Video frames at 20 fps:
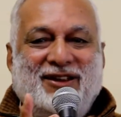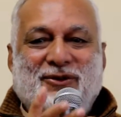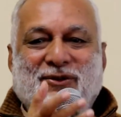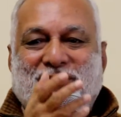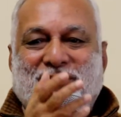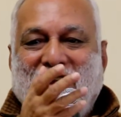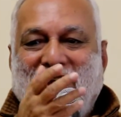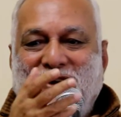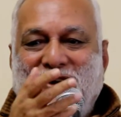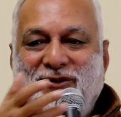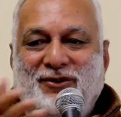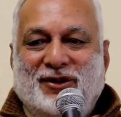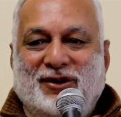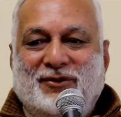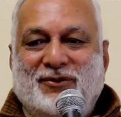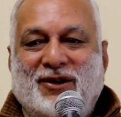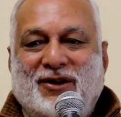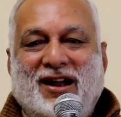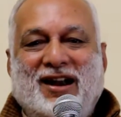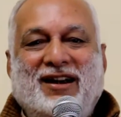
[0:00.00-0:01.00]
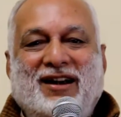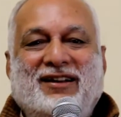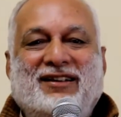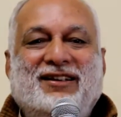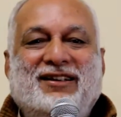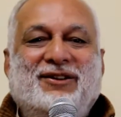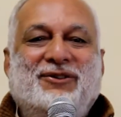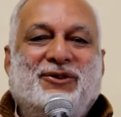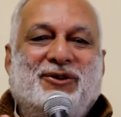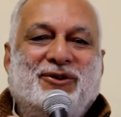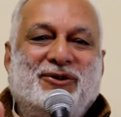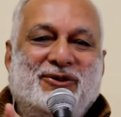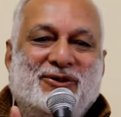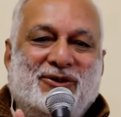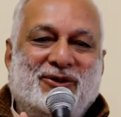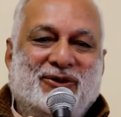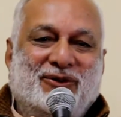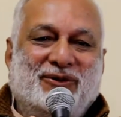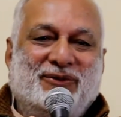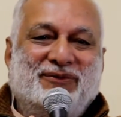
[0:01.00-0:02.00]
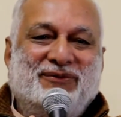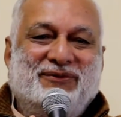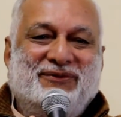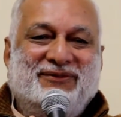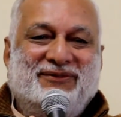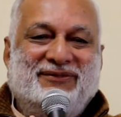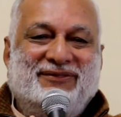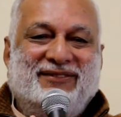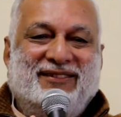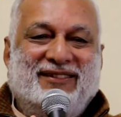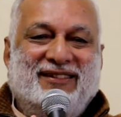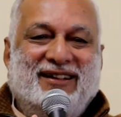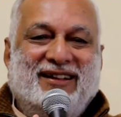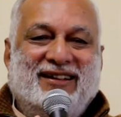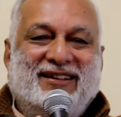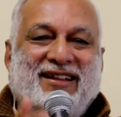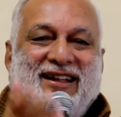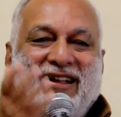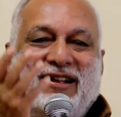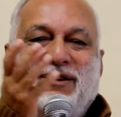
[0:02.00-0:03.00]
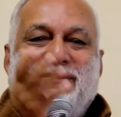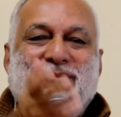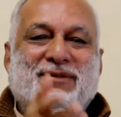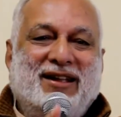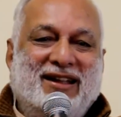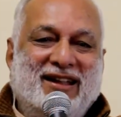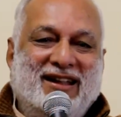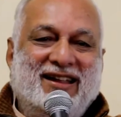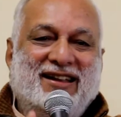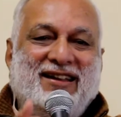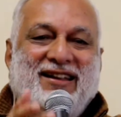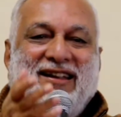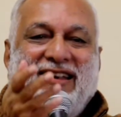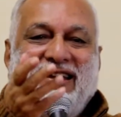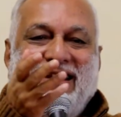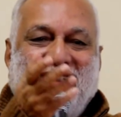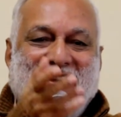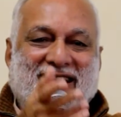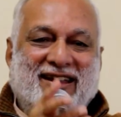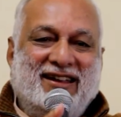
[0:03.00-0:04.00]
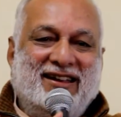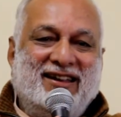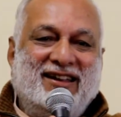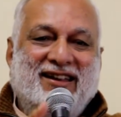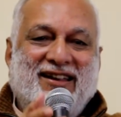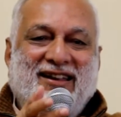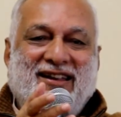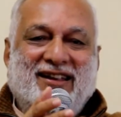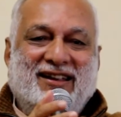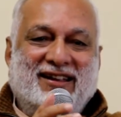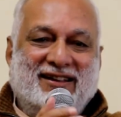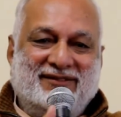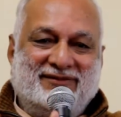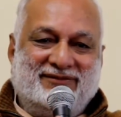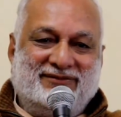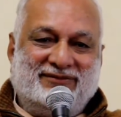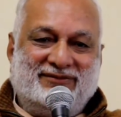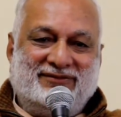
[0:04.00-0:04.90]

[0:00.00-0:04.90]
You're trying to avoid, they don't go. They come again and again and again.